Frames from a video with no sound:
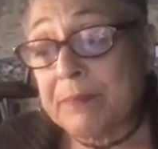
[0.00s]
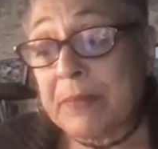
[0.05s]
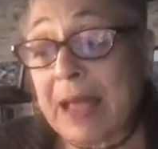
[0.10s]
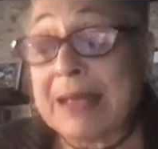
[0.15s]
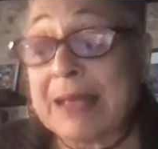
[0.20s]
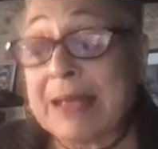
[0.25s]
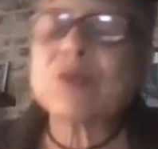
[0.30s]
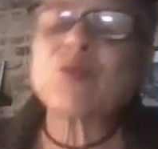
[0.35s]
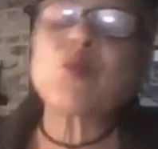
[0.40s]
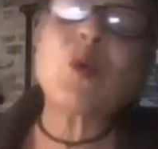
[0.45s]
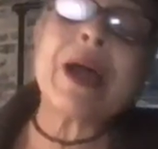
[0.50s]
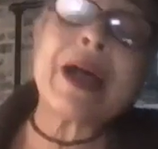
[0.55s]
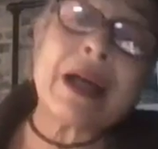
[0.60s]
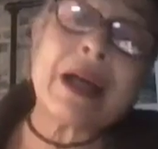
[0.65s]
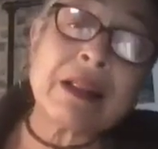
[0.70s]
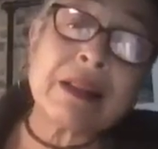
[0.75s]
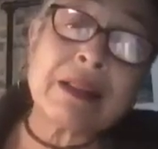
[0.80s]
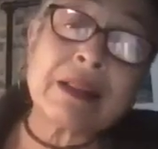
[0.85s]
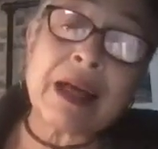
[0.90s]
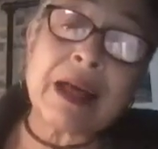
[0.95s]
As
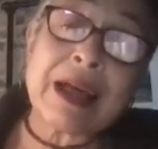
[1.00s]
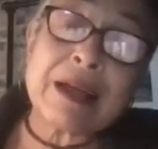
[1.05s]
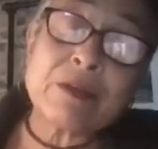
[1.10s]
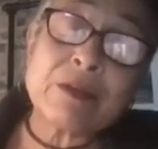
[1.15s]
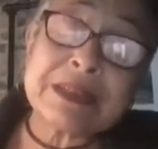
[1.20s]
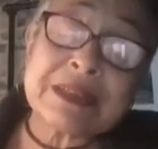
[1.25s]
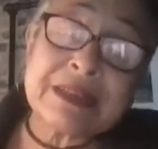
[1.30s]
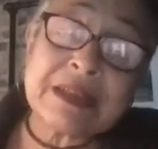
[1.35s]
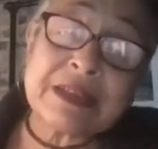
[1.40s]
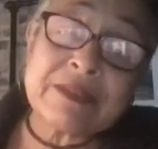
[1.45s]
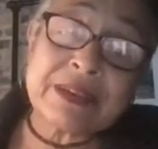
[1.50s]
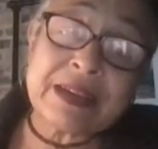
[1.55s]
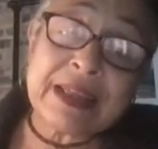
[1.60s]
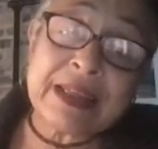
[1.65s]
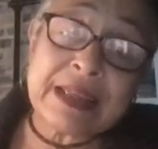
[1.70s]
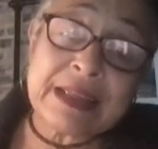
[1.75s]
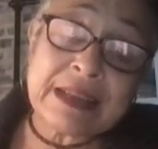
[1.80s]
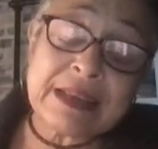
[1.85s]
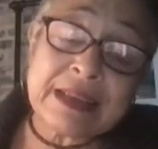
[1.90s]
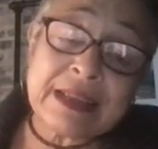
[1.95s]
well, I received a
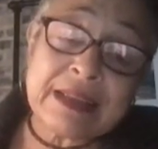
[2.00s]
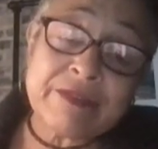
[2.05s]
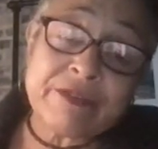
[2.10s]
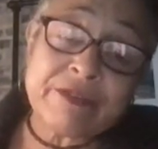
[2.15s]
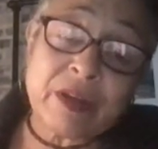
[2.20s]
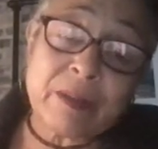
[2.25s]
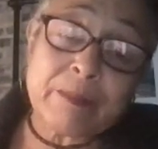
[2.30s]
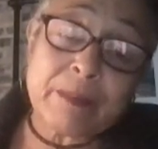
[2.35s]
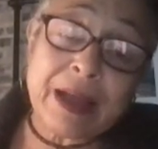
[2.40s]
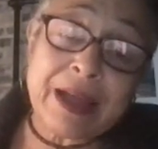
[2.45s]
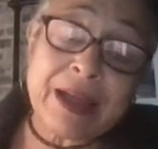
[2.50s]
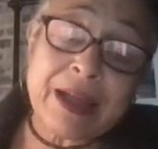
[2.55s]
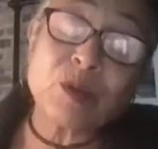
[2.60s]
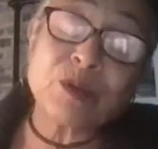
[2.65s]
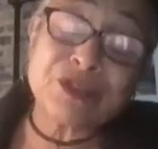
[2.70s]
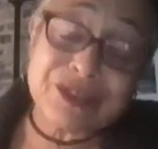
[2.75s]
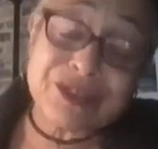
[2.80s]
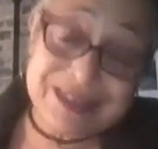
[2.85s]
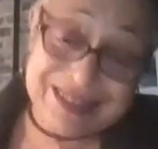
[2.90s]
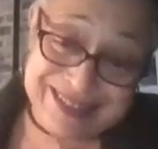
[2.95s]
kidney from my
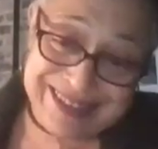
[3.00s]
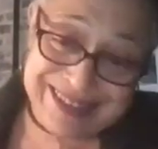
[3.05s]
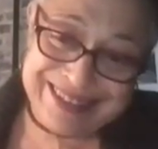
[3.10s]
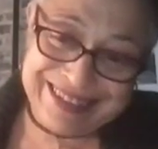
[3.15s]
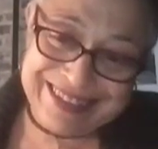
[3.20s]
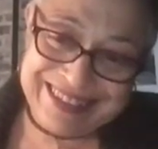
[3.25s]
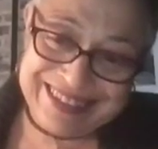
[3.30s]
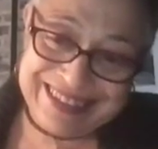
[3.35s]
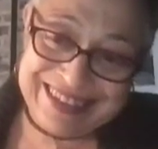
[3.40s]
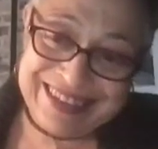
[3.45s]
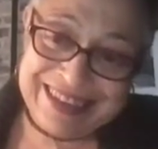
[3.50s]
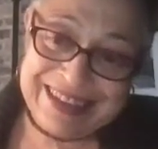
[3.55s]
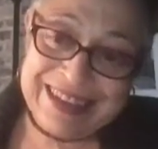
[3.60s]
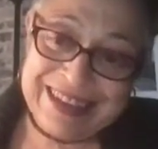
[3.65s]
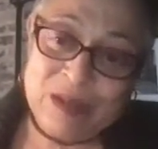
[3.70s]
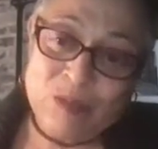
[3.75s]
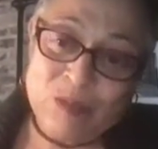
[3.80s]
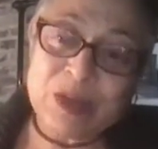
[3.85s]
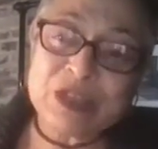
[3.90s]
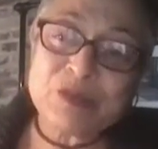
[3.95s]
older son,
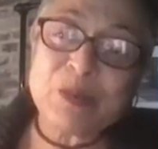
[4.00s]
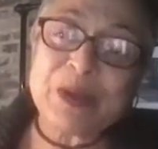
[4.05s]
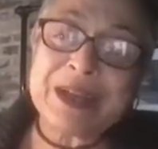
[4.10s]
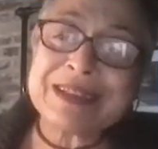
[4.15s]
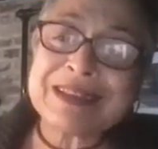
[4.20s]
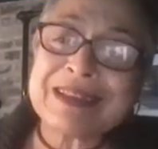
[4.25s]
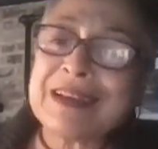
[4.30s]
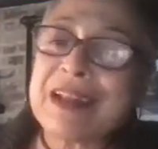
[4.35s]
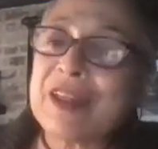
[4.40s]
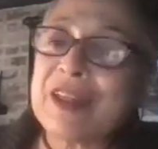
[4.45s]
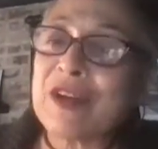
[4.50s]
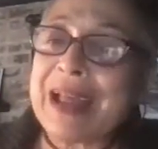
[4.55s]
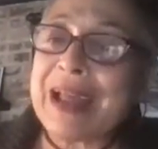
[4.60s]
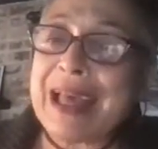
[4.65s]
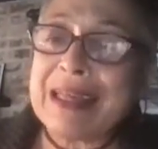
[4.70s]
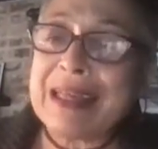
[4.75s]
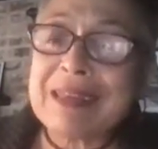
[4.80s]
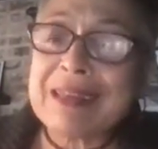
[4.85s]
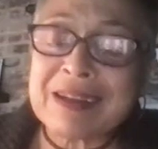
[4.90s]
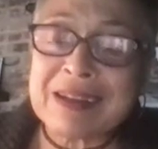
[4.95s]
which brings another
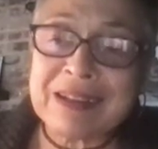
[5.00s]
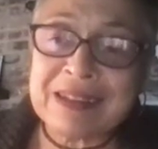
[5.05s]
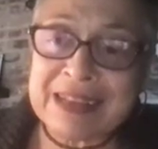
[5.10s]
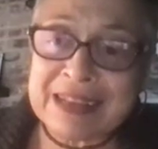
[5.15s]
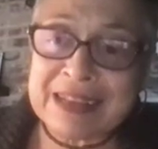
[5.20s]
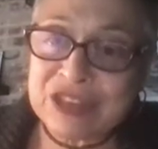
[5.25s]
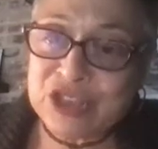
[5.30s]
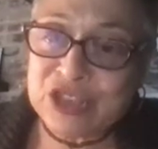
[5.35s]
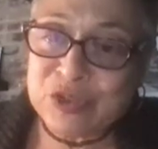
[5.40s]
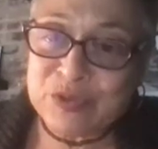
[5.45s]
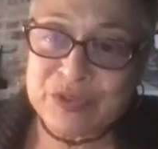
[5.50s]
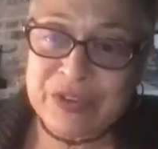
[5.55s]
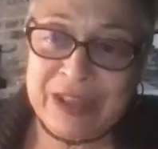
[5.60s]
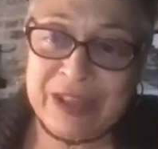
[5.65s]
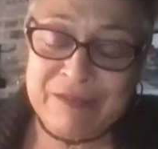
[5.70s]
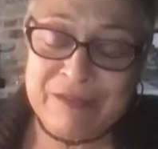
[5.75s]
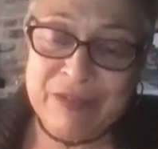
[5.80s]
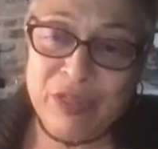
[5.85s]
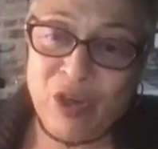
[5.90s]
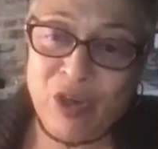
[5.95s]
ethical issue to
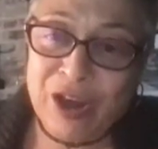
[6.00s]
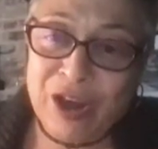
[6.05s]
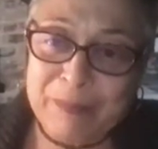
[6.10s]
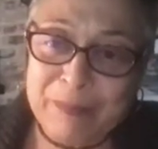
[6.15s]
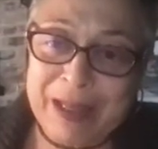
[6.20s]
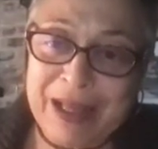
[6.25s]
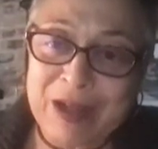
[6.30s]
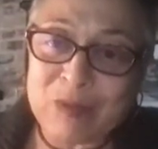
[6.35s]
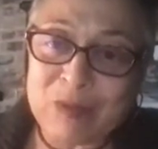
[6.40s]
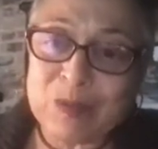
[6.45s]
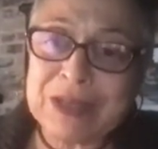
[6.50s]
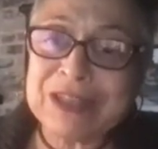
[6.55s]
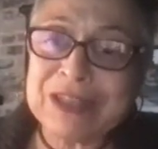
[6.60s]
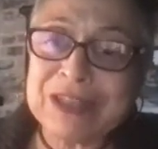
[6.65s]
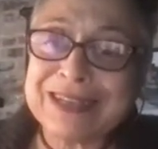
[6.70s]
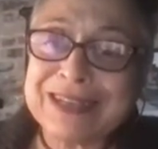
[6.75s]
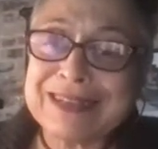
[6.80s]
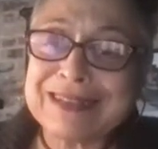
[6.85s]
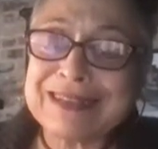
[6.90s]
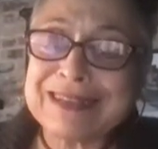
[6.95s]
have thought about, which
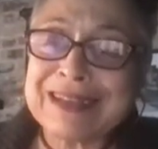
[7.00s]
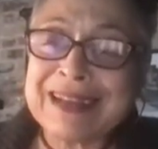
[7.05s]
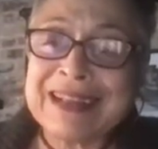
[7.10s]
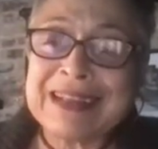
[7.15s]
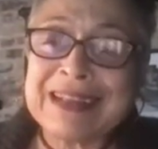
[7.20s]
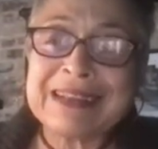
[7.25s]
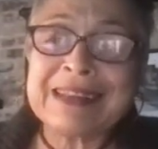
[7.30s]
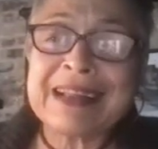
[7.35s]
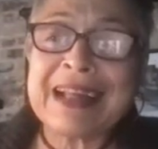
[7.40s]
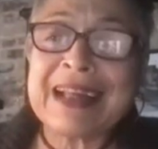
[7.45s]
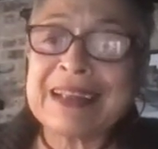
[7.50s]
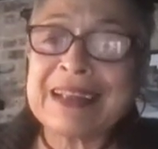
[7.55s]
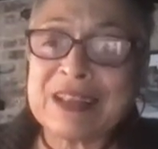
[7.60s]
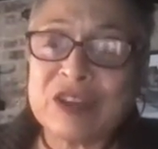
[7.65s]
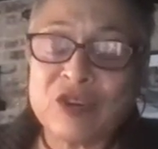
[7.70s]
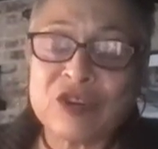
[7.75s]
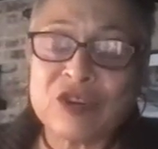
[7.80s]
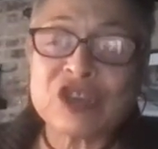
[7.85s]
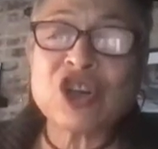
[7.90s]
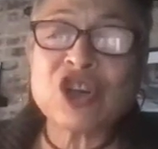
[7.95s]
is letting
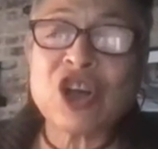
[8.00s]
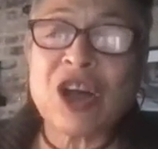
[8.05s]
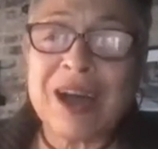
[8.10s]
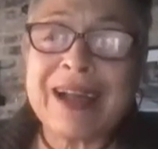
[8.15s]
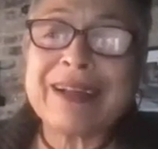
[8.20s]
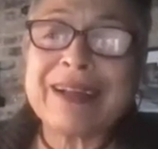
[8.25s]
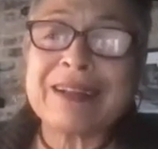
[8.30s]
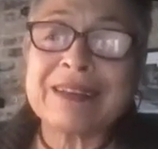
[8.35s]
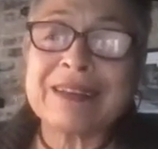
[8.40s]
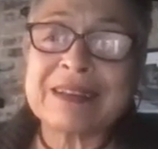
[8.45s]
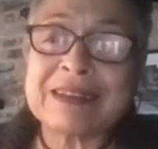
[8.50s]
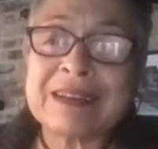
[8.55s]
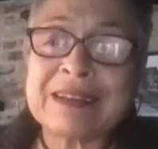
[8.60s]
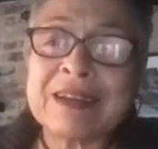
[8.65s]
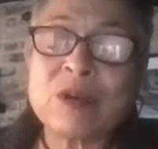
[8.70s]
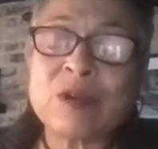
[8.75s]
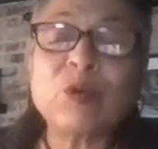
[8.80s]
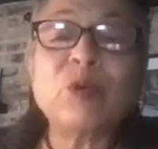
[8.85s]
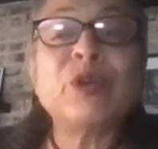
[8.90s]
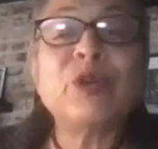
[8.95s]
your child,
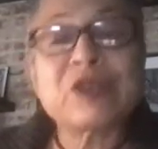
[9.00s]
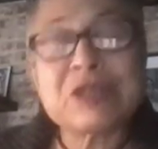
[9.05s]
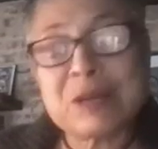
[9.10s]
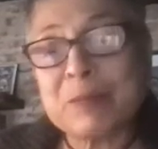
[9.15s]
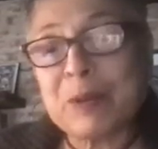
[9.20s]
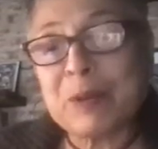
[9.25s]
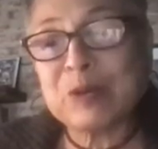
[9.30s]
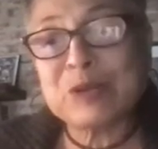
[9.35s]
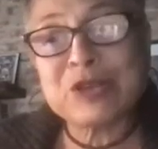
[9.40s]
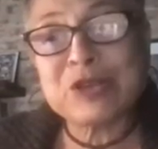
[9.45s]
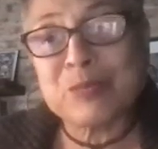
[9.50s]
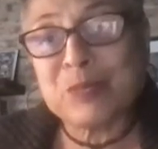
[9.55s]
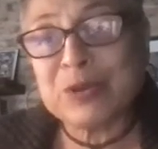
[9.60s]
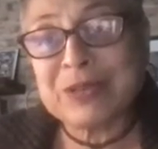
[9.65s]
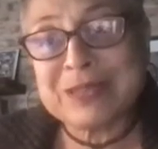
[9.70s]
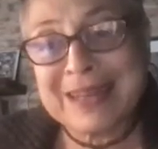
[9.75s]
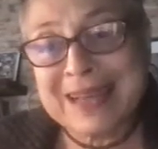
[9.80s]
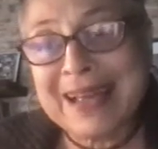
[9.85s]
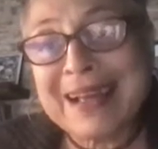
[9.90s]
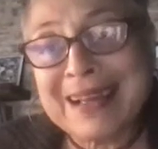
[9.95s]
who you're supposed to
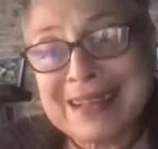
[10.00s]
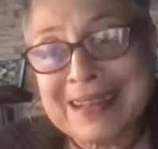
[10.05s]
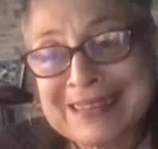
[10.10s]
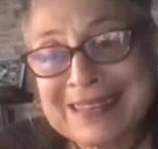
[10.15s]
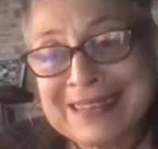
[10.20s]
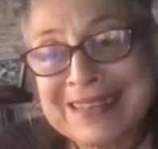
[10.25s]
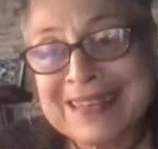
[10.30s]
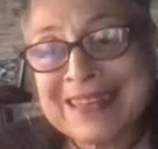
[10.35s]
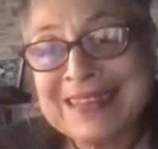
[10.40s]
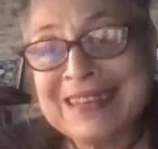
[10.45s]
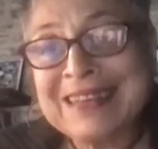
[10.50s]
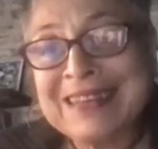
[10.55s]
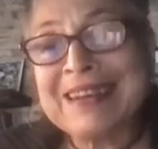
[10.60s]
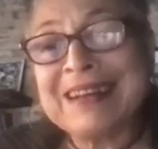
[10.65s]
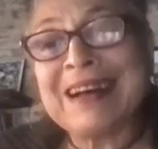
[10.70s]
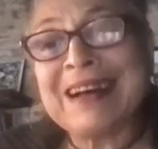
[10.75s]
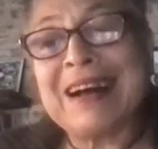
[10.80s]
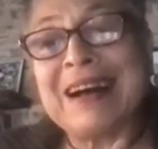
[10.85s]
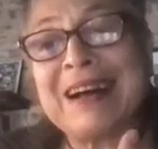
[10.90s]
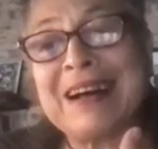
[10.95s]
protect,
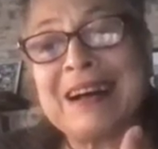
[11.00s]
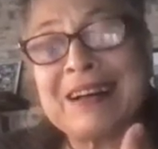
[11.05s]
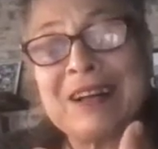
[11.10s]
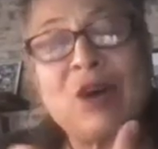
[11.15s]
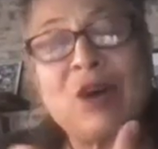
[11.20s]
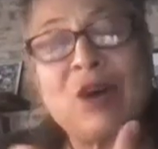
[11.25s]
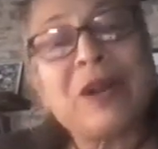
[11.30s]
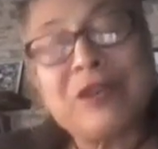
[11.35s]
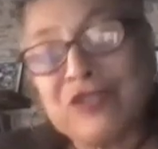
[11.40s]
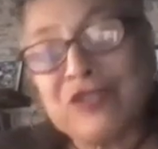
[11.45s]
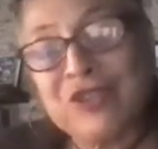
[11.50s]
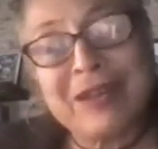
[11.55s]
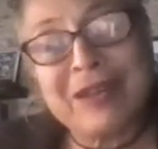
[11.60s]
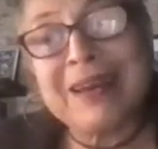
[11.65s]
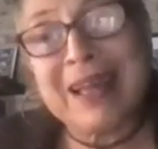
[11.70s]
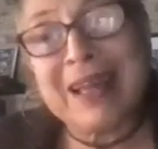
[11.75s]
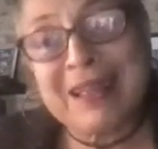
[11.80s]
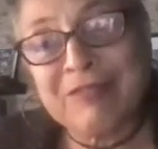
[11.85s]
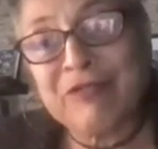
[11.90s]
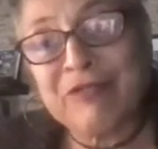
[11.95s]
go under the
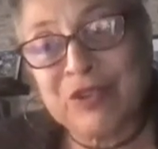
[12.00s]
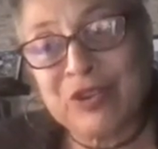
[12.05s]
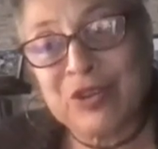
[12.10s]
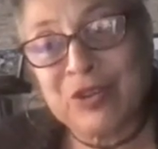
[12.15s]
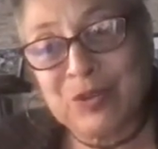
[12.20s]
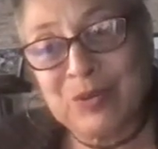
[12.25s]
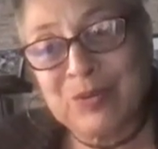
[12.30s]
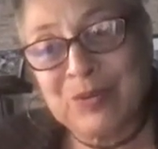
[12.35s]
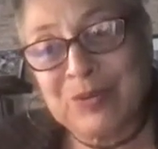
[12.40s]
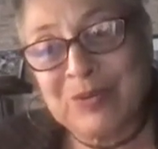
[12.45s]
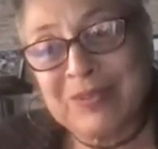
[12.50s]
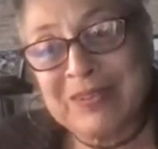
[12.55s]
knife for you.